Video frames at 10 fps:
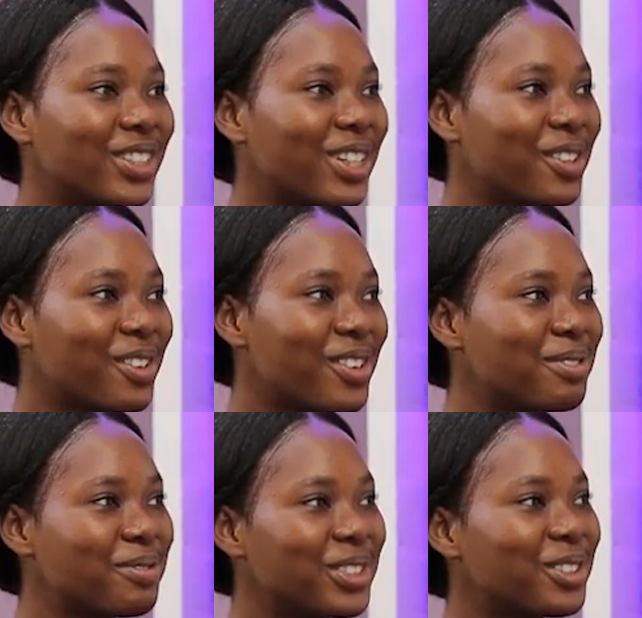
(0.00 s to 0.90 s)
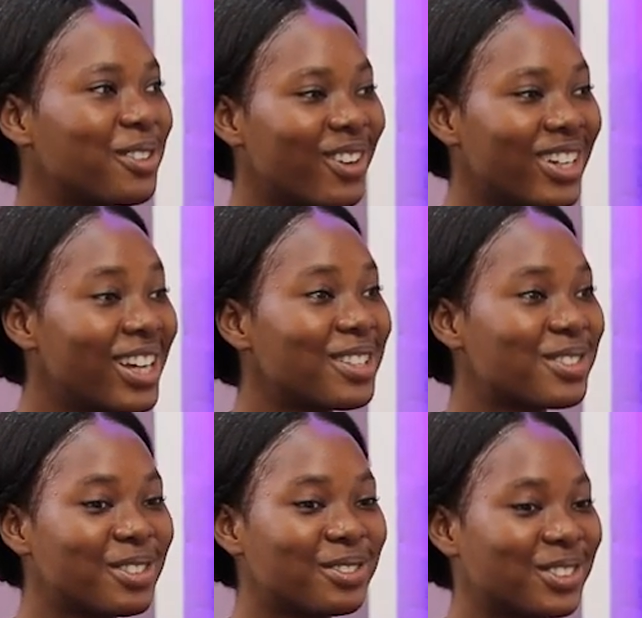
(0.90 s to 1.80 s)
was encouraging me, don't worry, let's
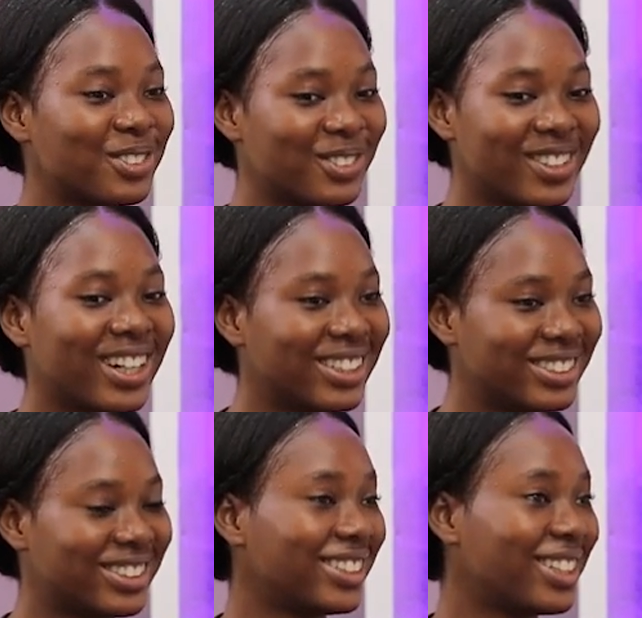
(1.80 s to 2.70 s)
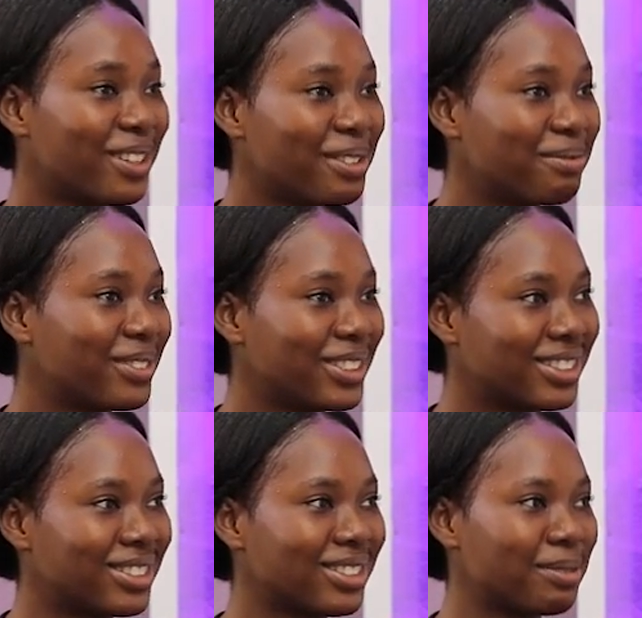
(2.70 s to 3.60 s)
go. We should go and cheer up
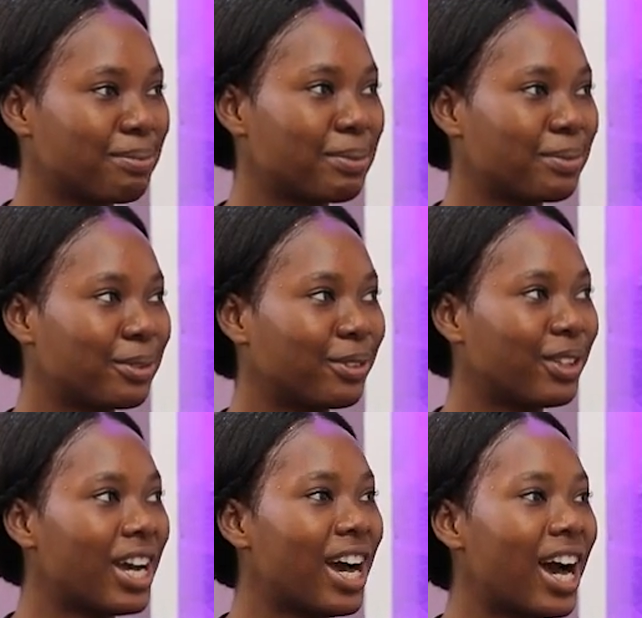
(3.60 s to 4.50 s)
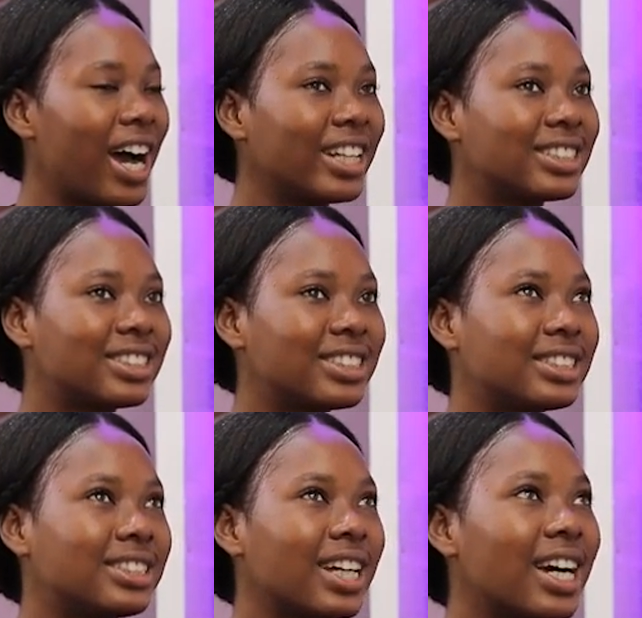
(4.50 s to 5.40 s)
with the people. And
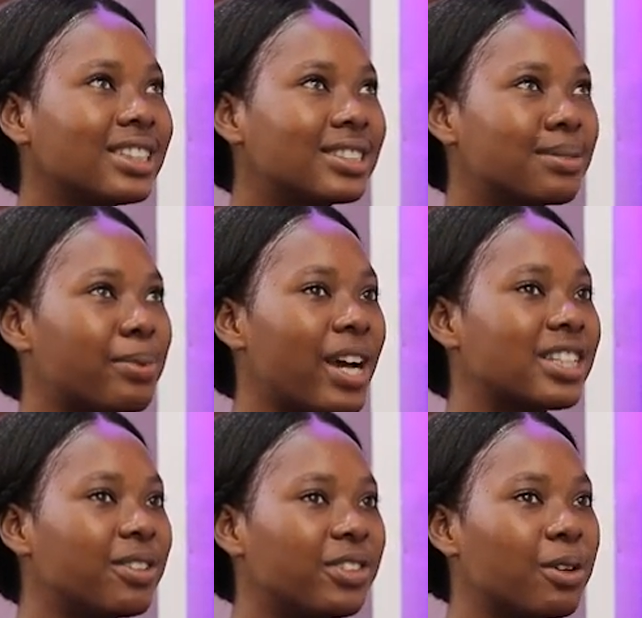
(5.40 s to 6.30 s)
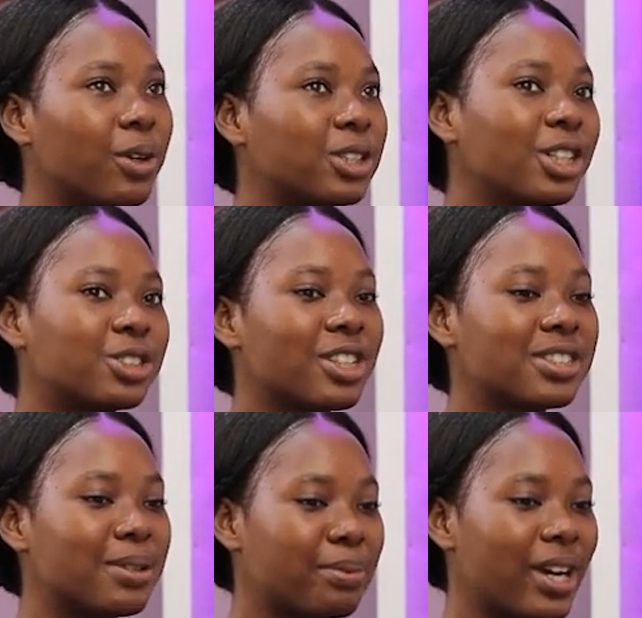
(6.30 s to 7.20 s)
that prize giving, there was not
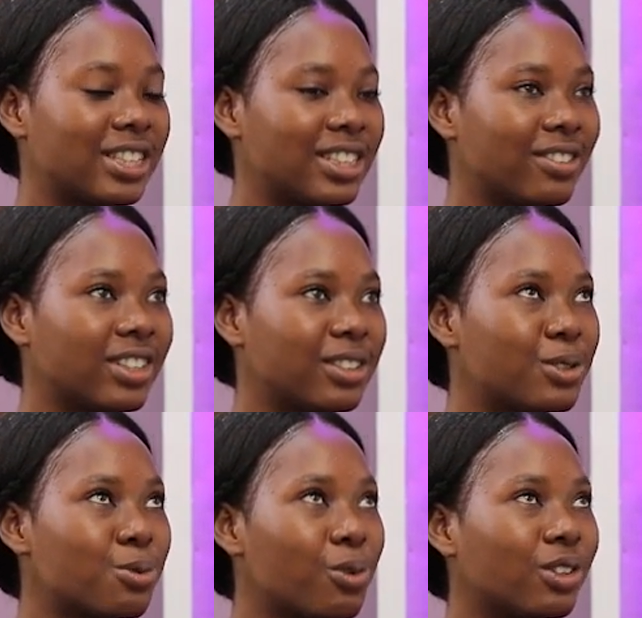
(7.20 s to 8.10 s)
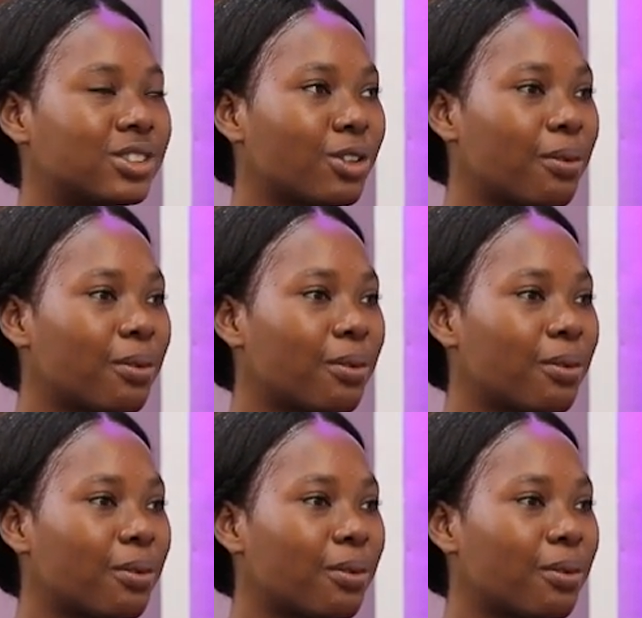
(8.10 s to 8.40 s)
just a prize giving. It was